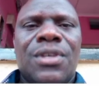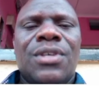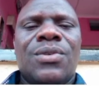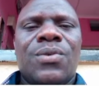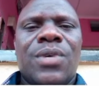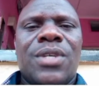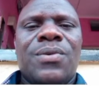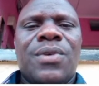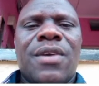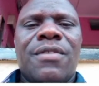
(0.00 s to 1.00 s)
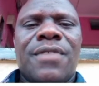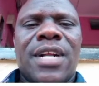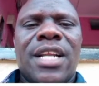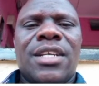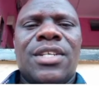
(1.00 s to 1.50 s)
is what we are
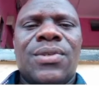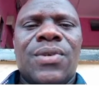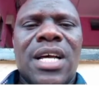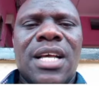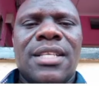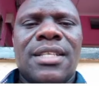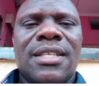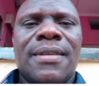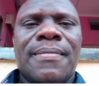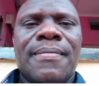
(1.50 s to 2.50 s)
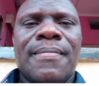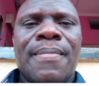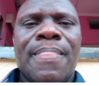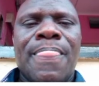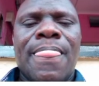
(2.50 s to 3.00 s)
referring to as
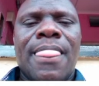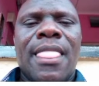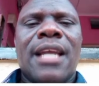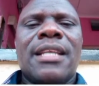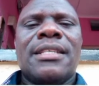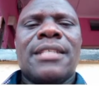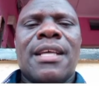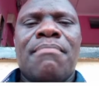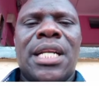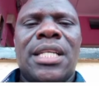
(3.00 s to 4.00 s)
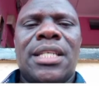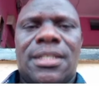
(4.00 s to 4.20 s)
a disability.